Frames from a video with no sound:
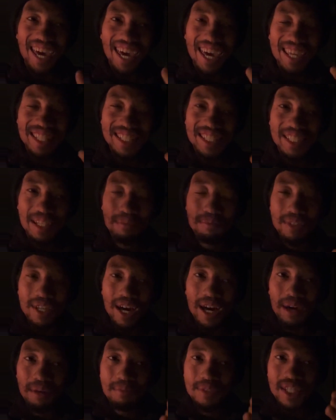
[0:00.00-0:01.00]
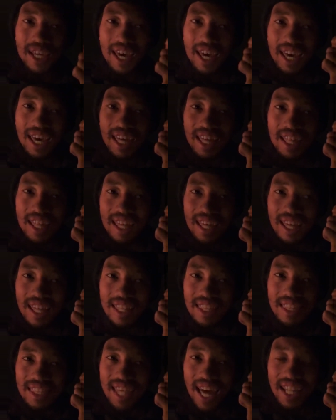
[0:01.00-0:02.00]
And sometimes
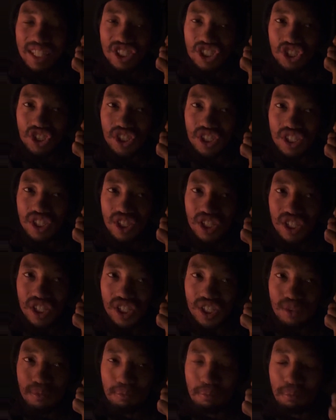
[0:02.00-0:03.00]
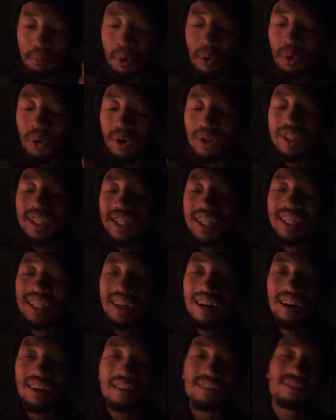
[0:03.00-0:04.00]
that's more than
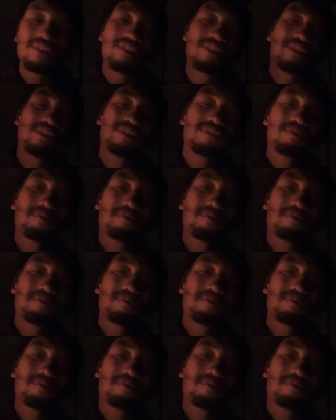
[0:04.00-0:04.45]
enough.